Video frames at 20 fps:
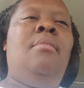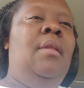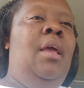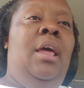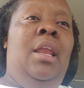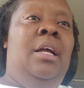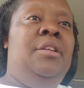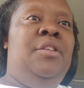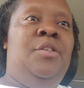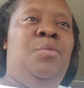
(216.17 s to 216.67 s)

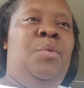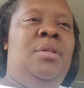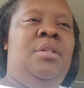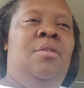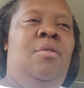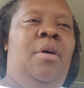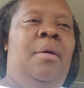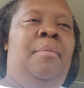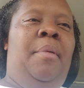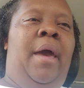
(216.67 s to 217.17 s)
And I just
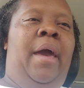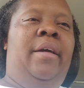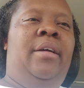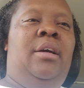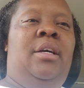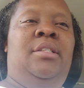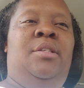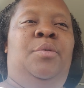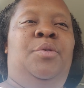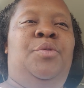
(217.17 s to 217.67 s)
wasn't going back
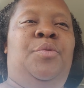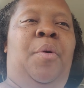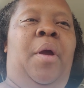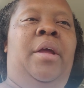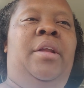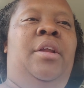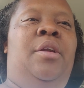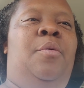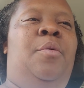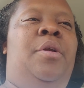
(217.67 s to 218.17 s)
because it was
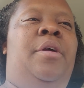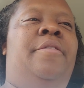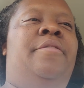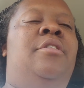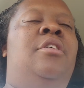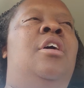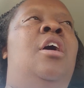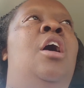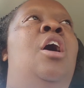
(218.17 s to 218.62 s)
raining or whatever.